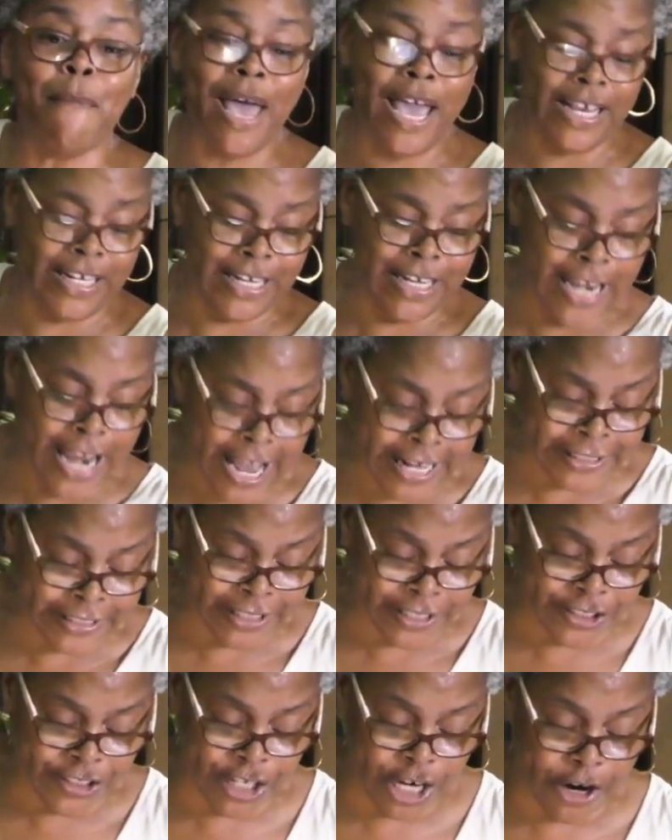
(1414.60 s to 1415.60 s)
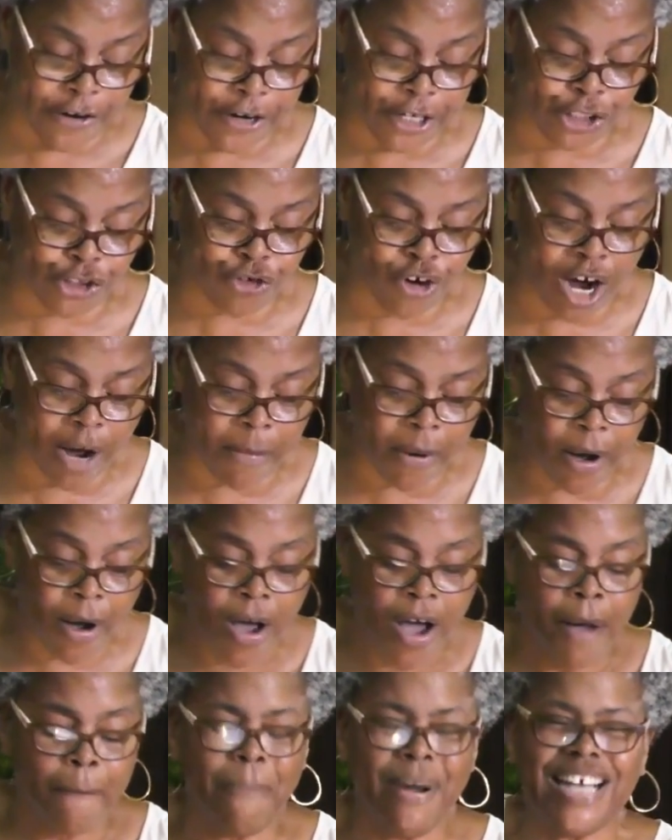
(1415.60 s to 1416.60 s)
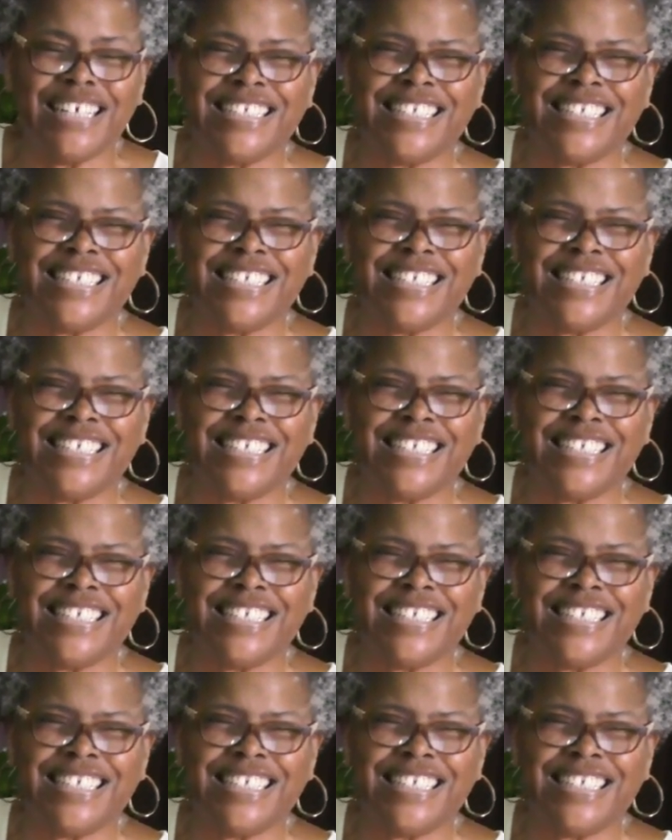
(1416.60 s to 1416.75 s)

make necessary trouble by